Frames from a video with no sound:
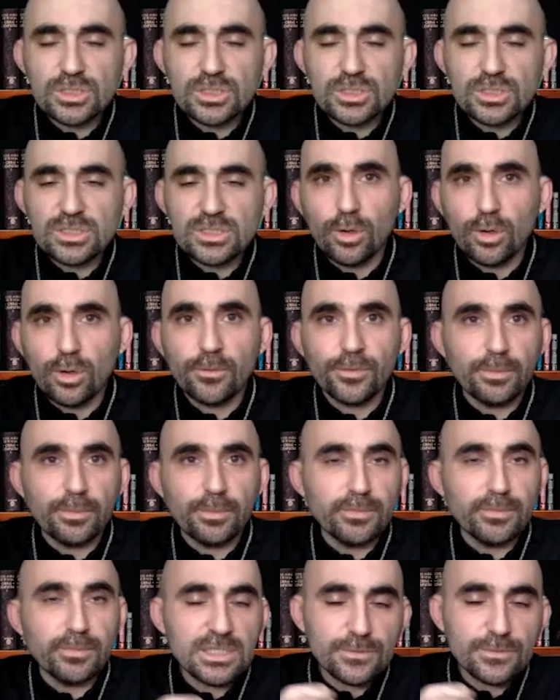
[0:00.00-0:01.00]
all the
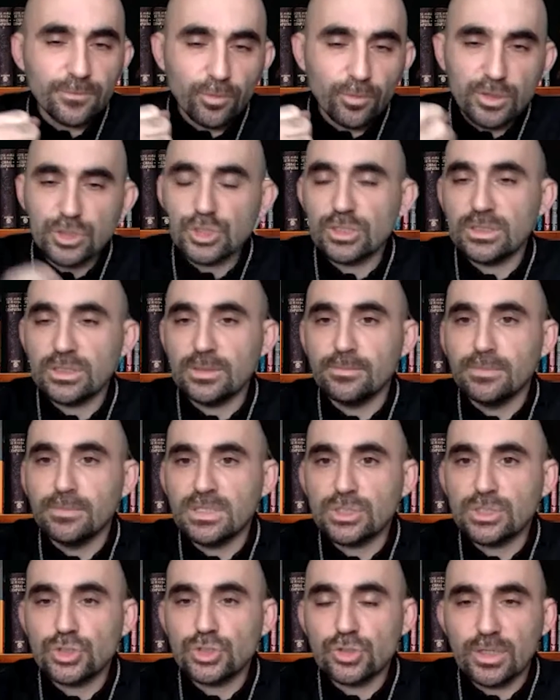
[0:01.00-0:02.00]
misfortune and
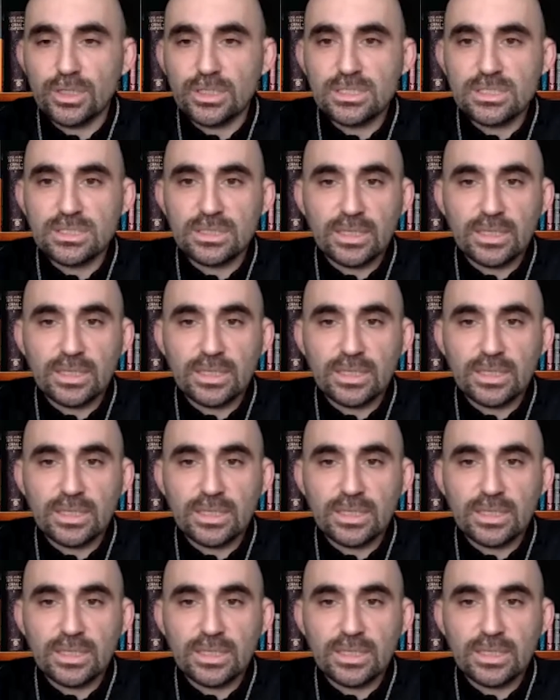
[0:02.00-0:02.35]
mistrust